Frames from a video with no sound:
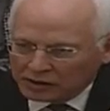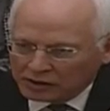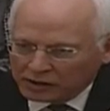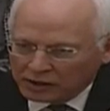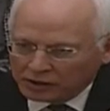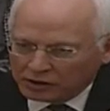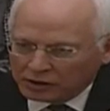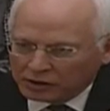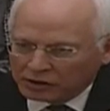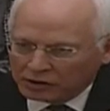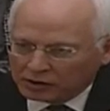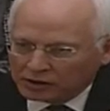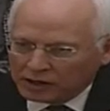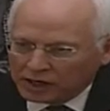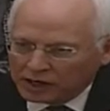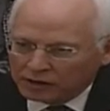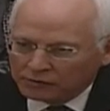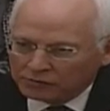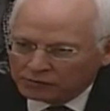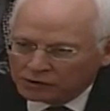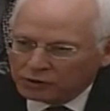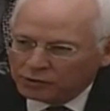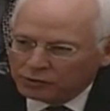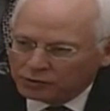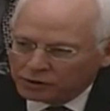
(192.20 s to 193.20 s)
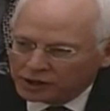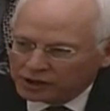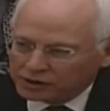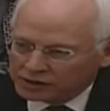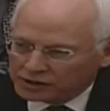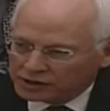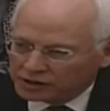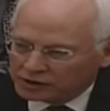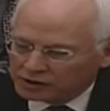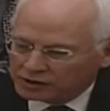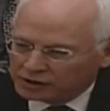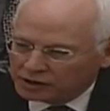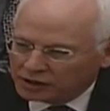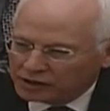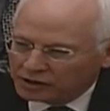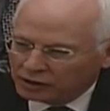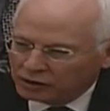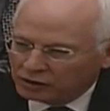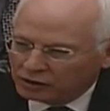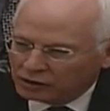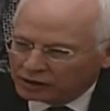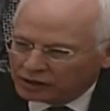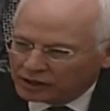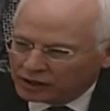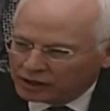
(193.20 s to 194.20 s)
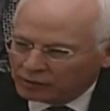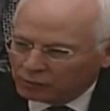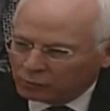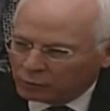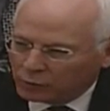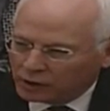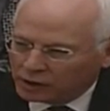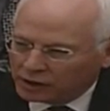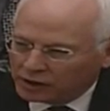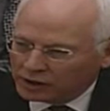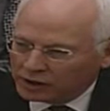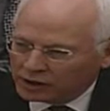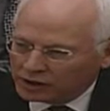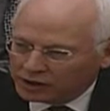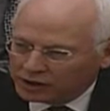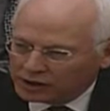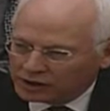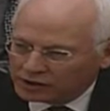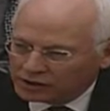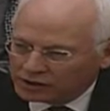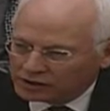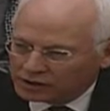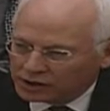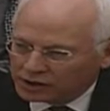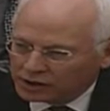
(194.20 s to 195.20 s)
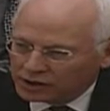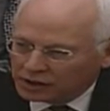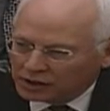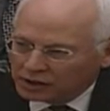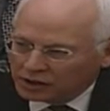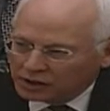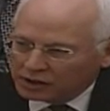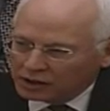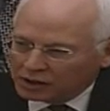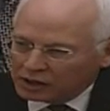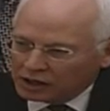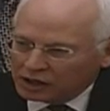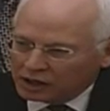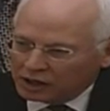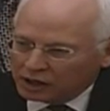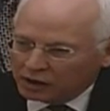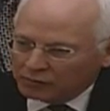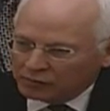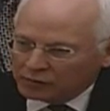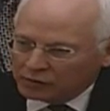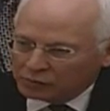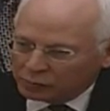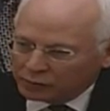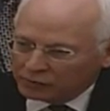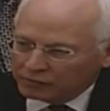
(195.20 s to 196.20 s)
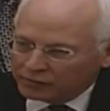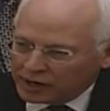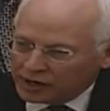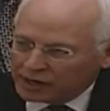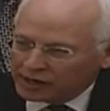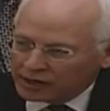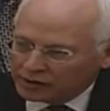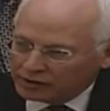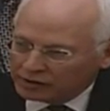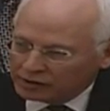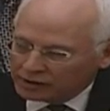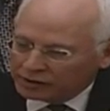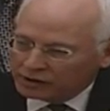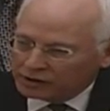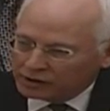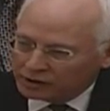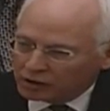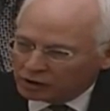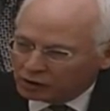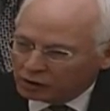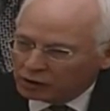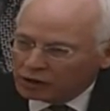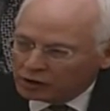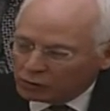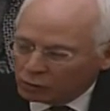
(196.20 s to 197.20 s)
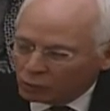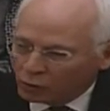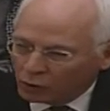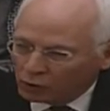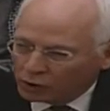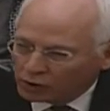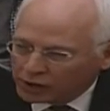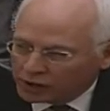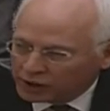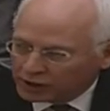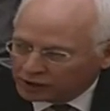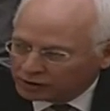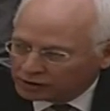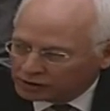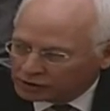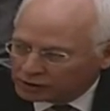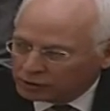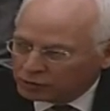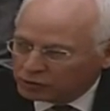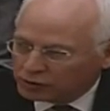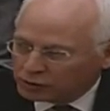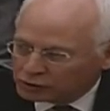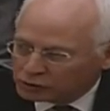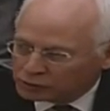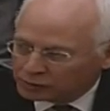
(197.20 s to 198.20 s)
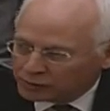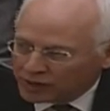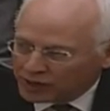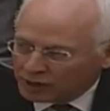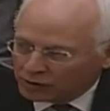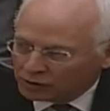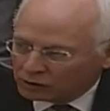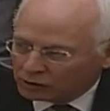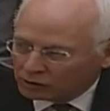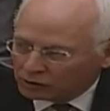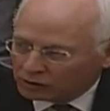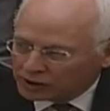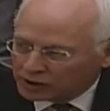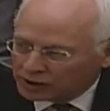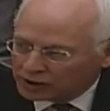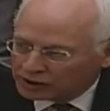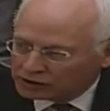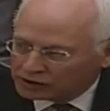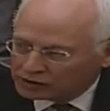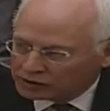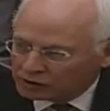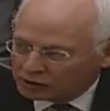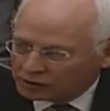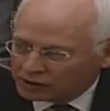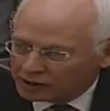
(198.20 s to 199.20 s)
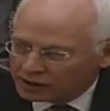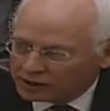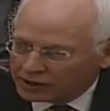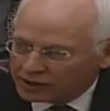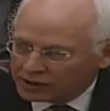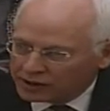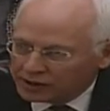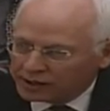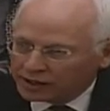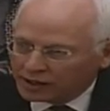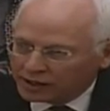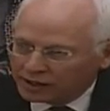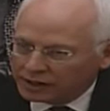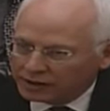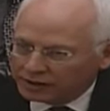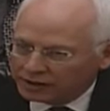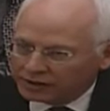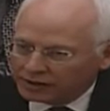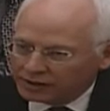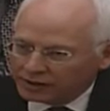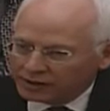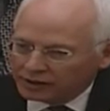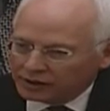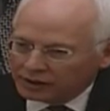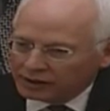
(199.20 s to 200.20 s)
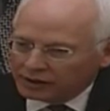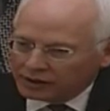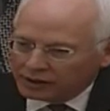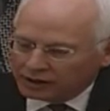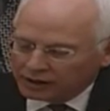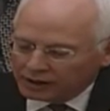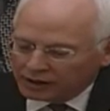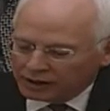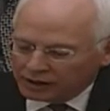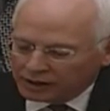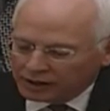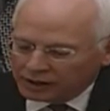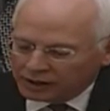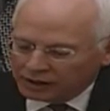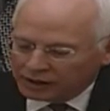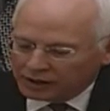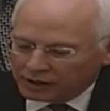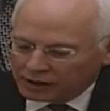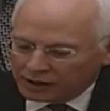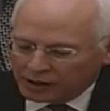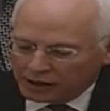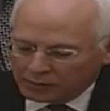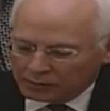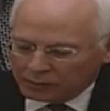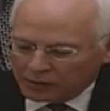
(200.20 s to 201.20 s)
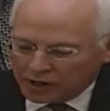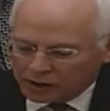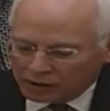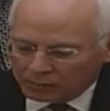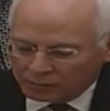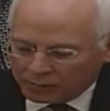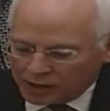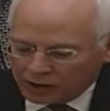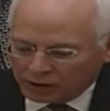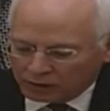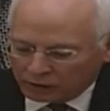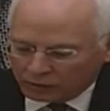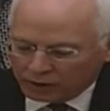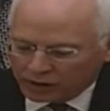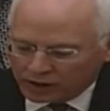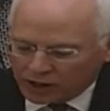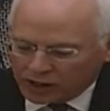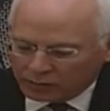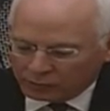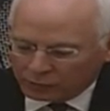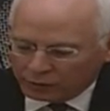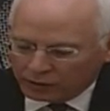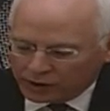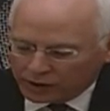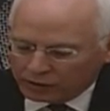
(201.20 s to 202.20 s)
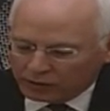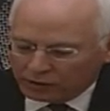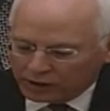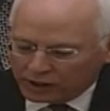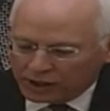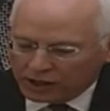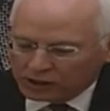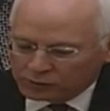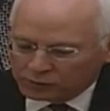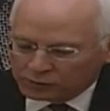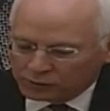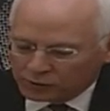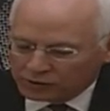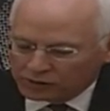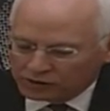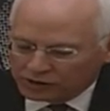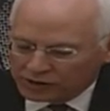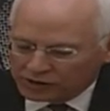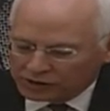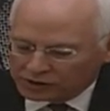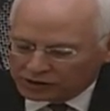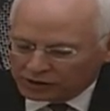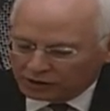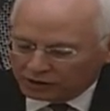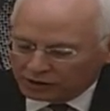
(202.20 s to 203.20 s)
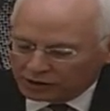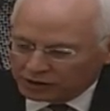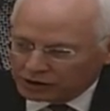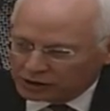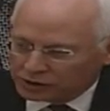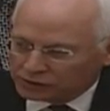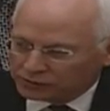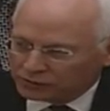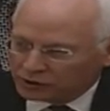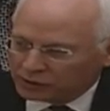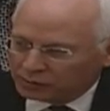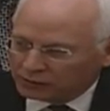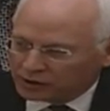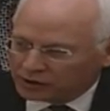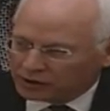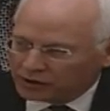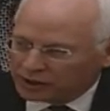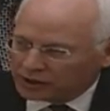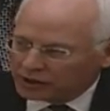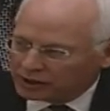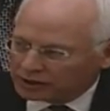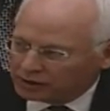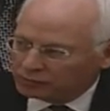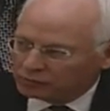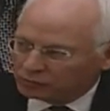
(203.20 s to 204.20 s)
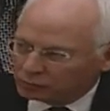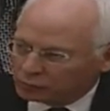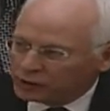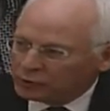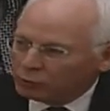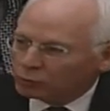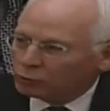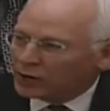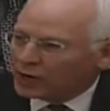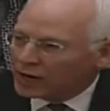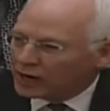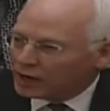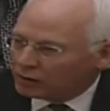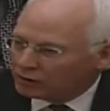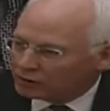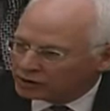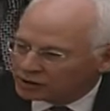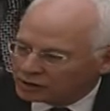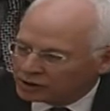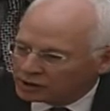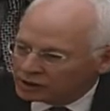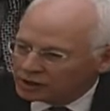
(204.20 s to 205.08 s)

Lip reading: there are kind of two things that need to look at. One is providing the early warning to those power grids so that they can, and I'm not a power grid operator or an expert necessarily in this field, but they can reroute